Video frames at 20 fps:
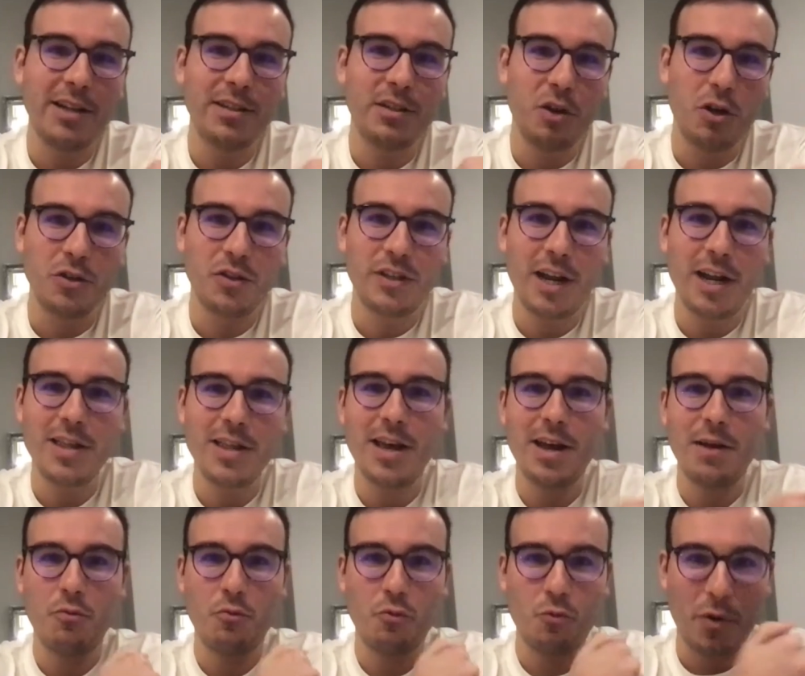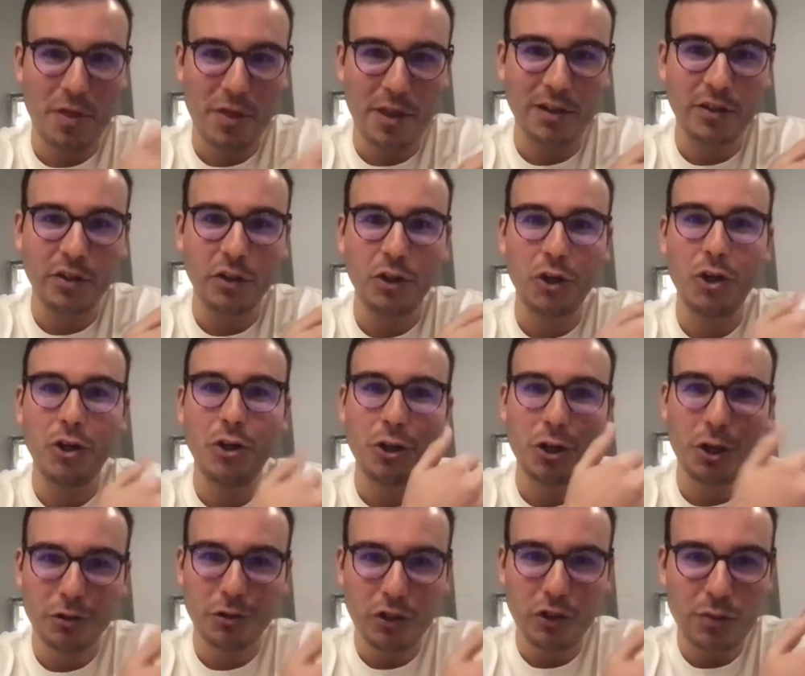It's not saying that when things are good you
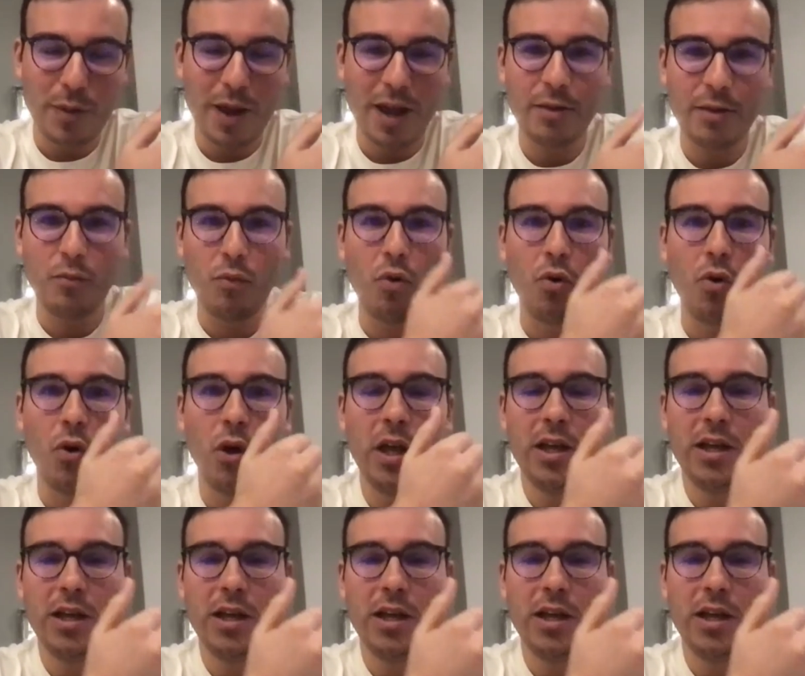don't spend more.